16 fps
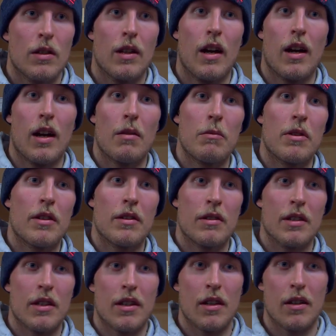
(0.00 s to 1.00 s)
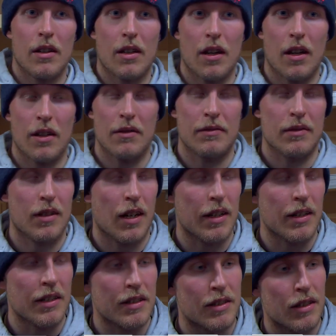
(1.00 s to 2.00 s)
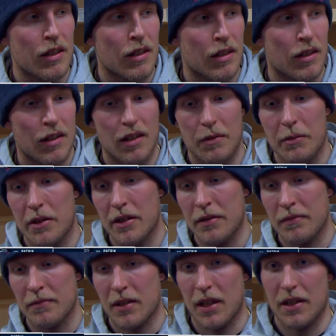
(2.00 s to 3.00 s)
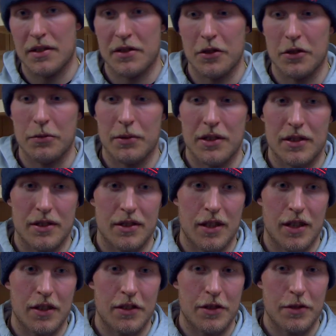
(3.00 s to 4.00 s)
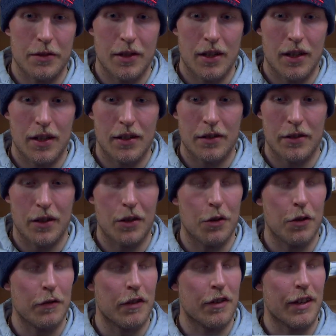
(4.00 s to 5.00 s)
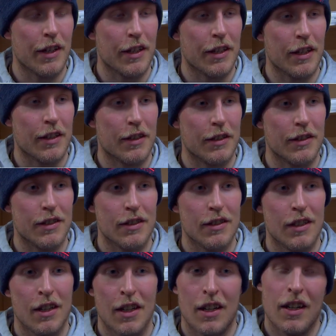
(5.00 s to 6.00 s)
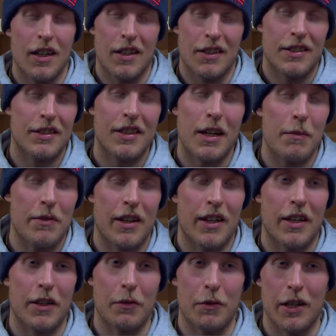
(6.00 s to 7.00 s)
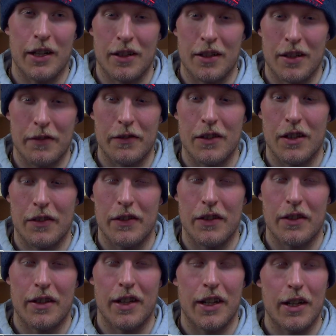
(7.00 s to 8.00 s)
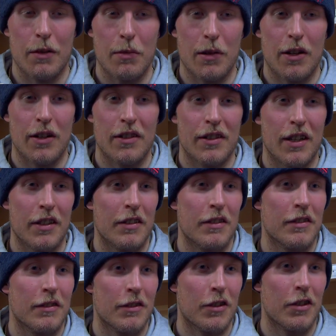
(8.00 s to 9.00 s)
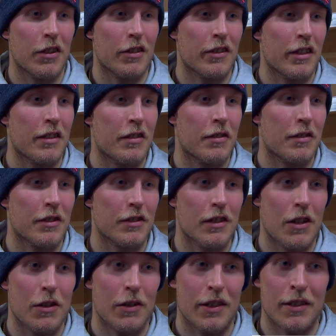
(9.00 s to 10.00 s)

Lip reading: Yeah, I mean, it got easier. I mean, guys told me just not to you know, overthink it, because it's the same thing in the wing. If you're thinking about it, then you're already too slow.